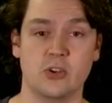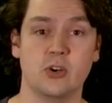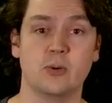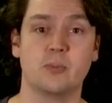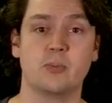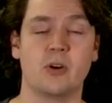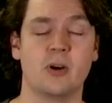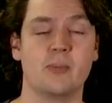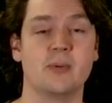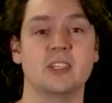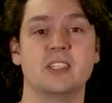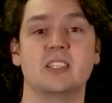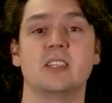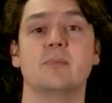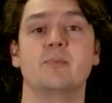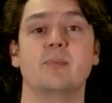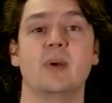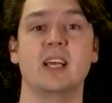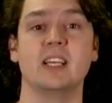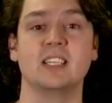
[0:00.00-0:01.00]
promise, the
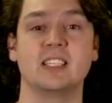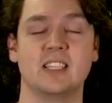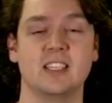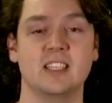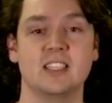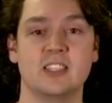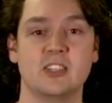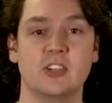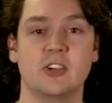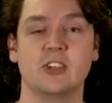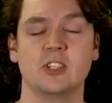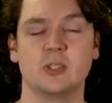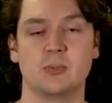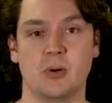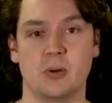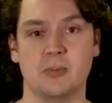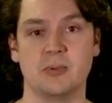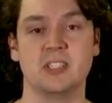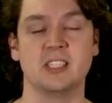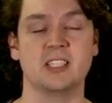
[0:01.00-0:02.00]
best this node is
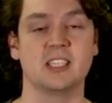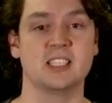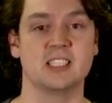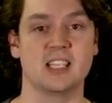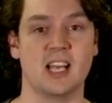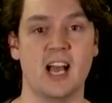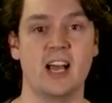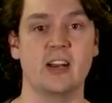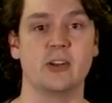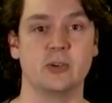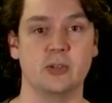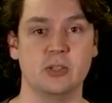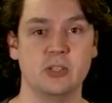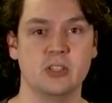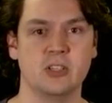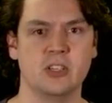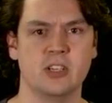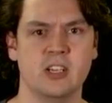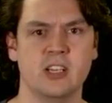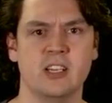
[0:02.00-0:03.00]
promising us at all,
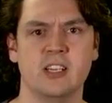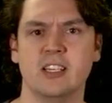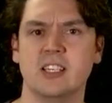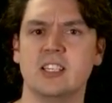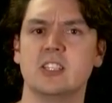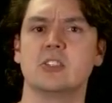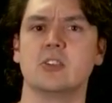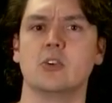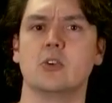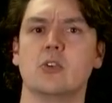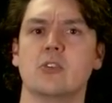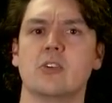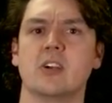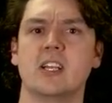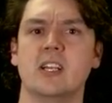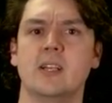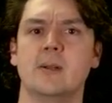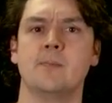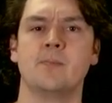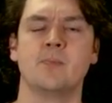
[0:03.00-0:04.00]
is
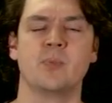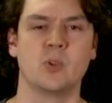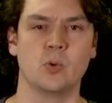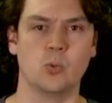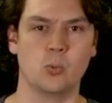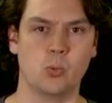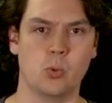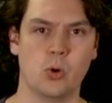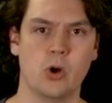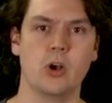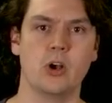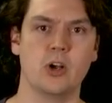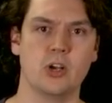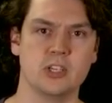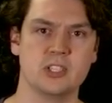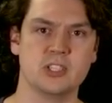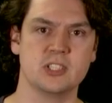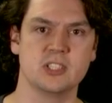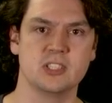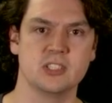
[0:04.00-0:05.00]
already
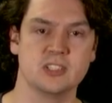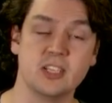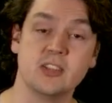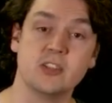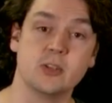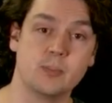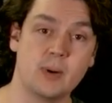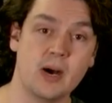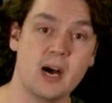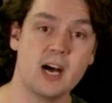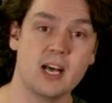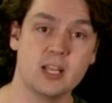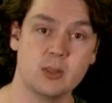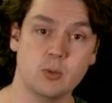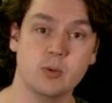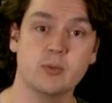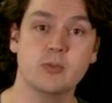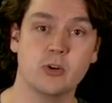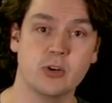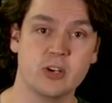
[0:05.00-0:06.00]
worse than the path
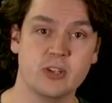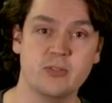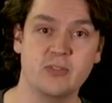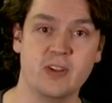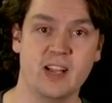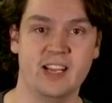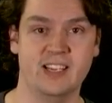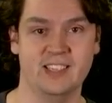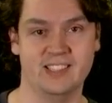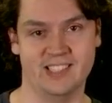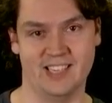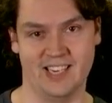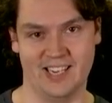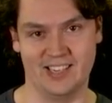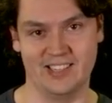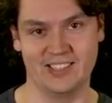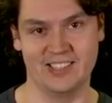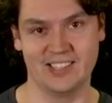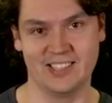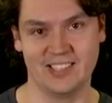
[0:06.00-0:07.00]
we've already found
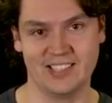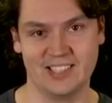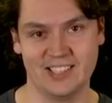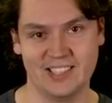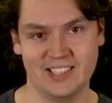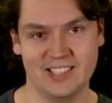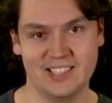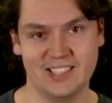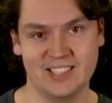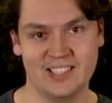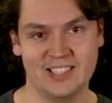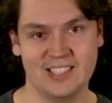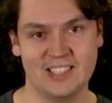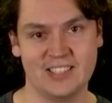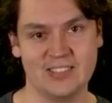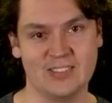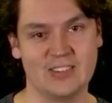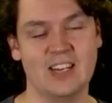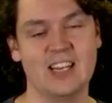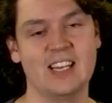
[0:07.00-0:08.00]
now,
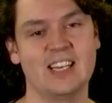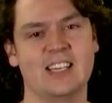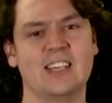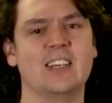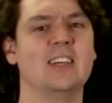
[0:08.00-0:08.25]
right?